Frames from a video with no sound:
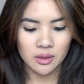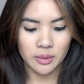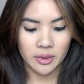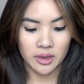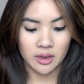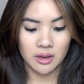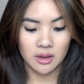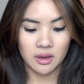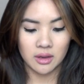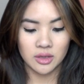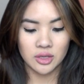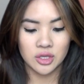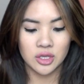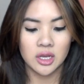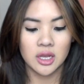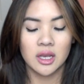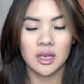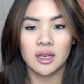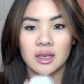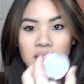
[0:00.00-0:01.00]
oh my
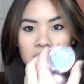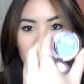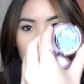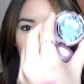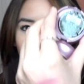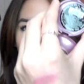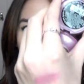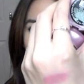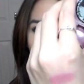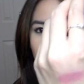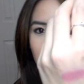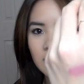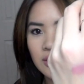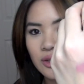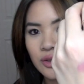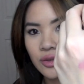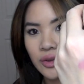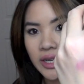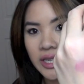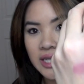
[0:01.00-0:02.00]
gosh, yeah, it's
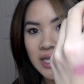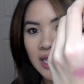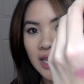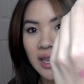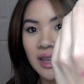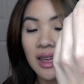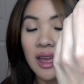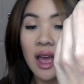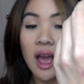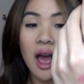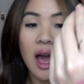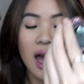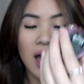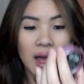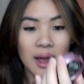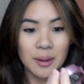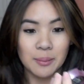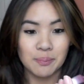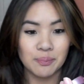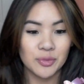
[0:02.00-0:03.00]
crazy.
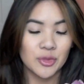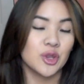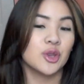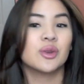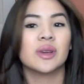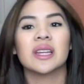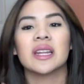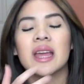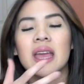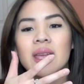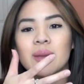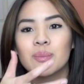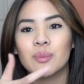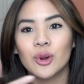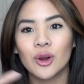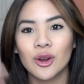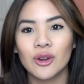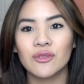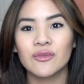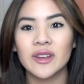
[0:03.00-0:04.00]
You get a
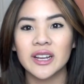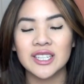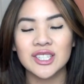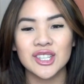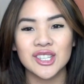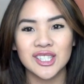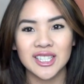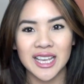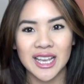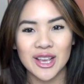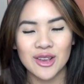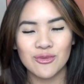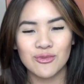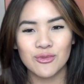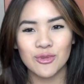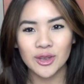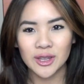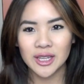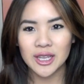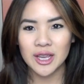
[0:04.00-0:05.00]
perfect, just like
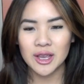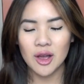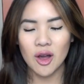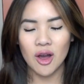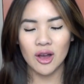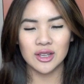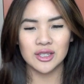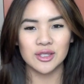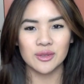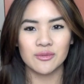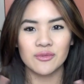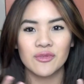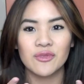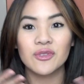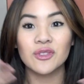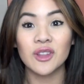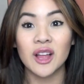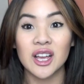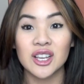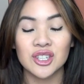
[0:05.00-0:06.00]
really awesome
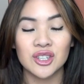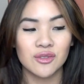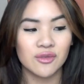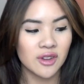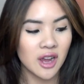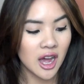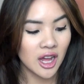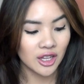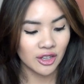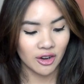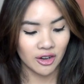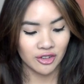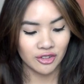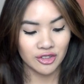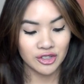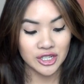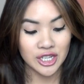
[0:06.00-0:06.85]
flush of color on your